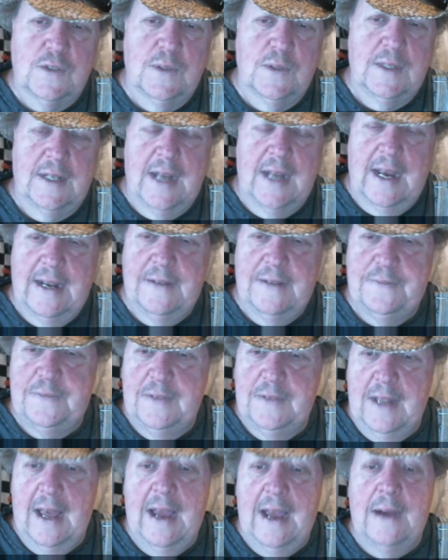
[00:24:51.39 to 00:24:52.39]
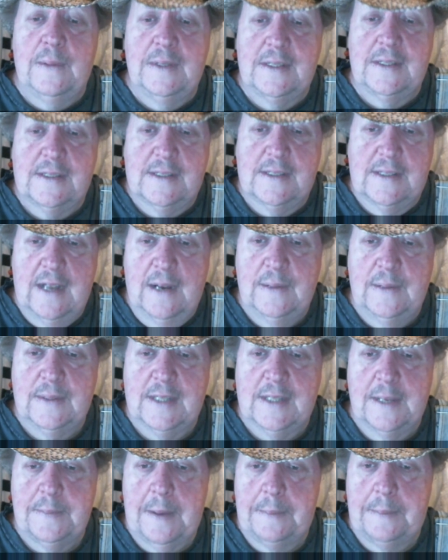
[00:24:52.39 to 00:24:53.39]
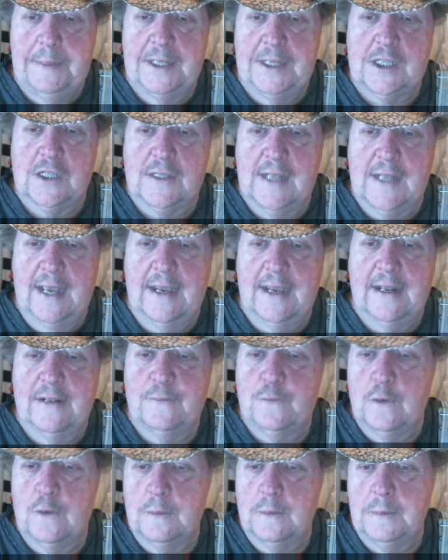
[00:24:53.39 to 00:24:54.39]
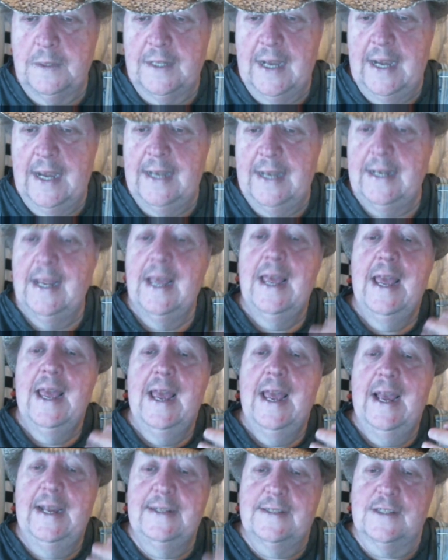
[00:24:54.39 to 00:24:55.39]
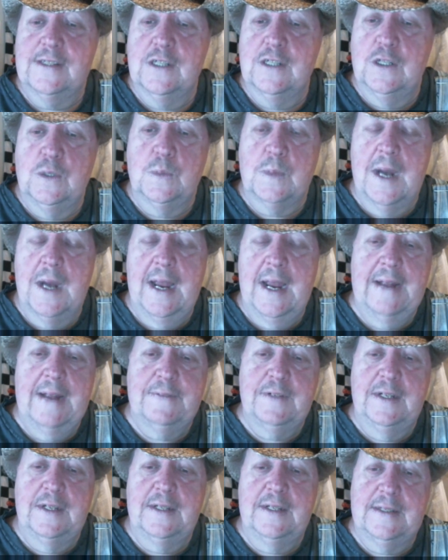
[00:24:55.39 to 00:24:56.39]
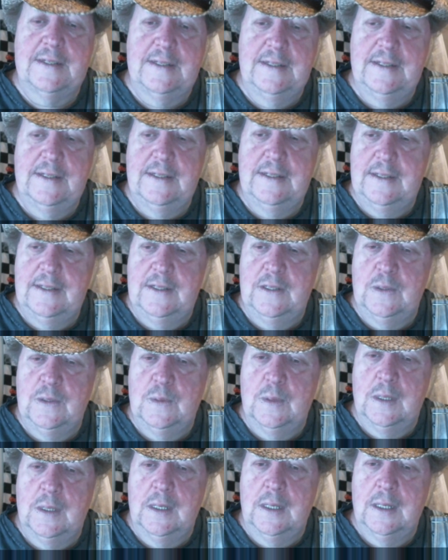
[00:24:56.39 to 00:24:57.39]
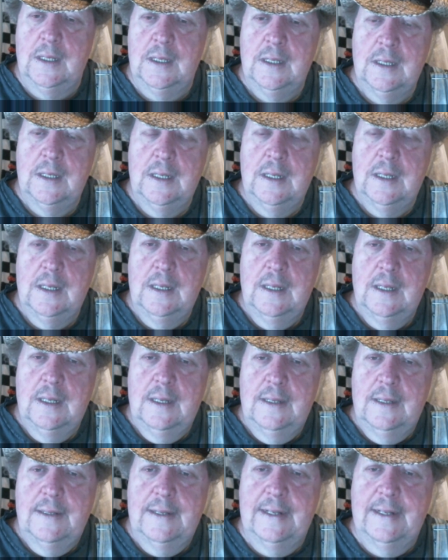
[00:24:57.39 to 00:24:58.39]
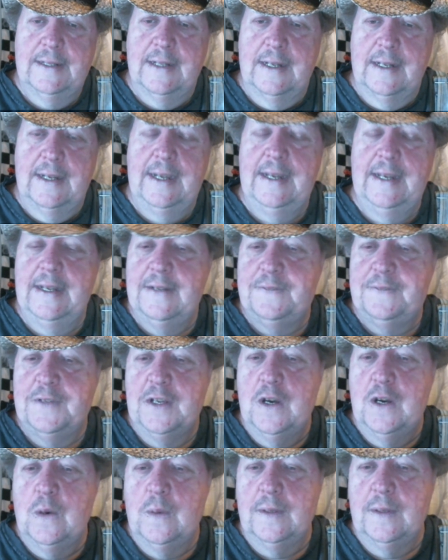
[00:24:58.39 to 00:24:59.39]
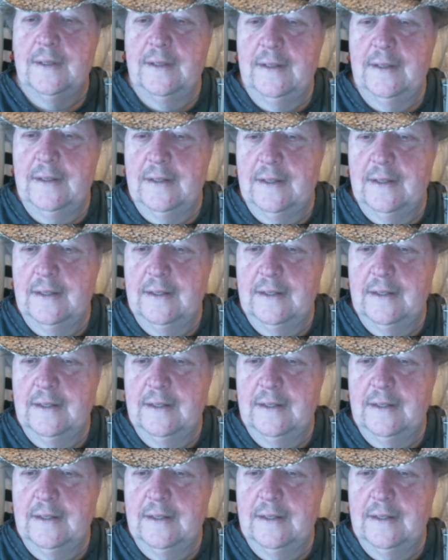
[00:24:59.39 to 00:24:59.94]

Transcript: the night if I always get my picture taken on formal night, and so right after you get done eating, if you go on the